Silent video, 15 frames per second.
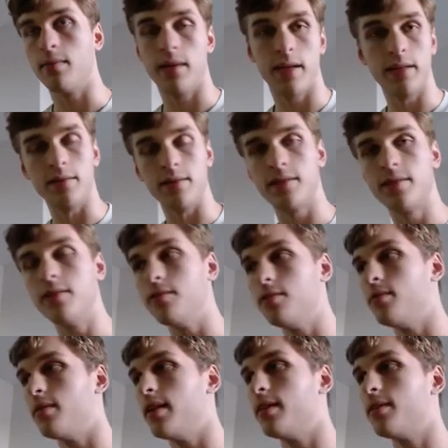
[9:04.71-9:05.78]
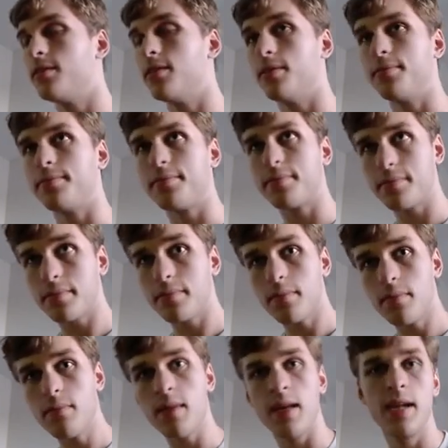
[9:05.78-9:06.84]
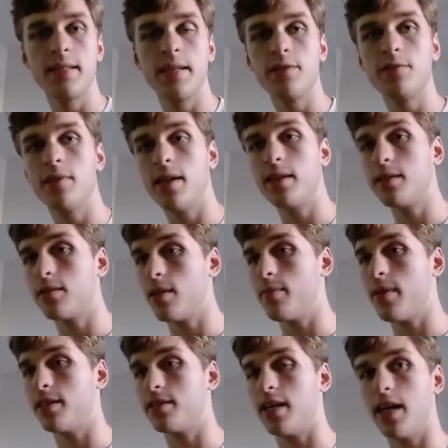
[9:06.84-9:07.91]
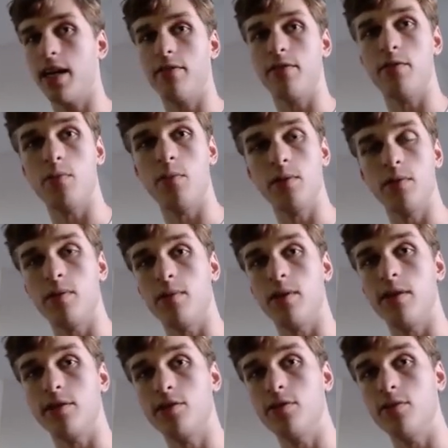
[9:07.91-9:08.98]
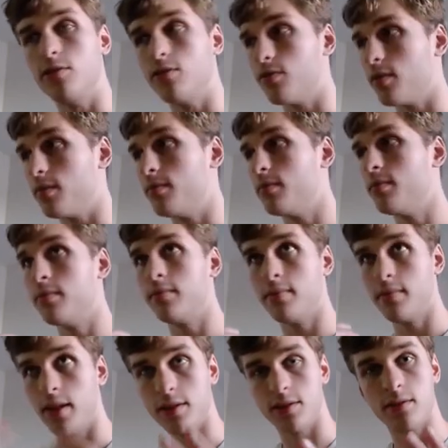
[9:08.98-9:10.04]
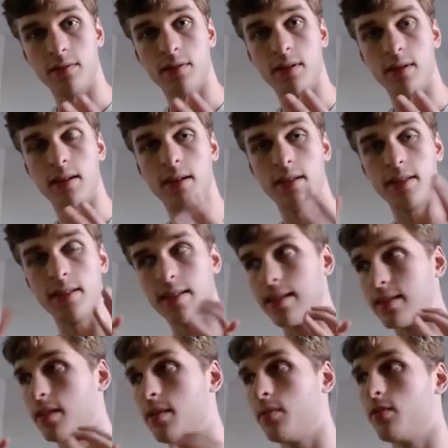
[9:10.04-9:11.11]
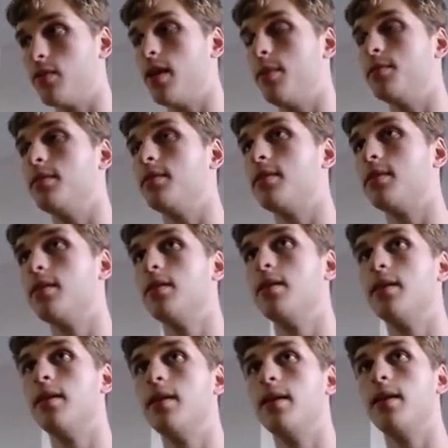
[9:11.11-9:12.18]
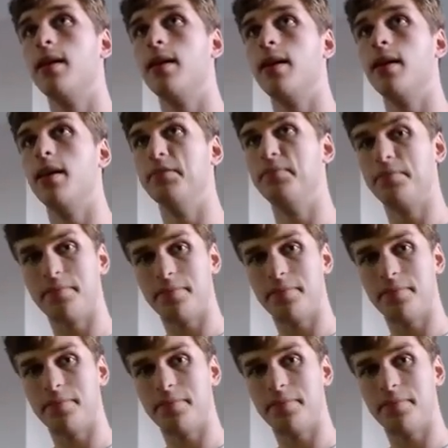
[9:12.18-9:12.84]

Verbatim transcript: and it'll still do that. So that's interesting. That's a great patch to have if you only want to choose from a certain uh, select number of options, and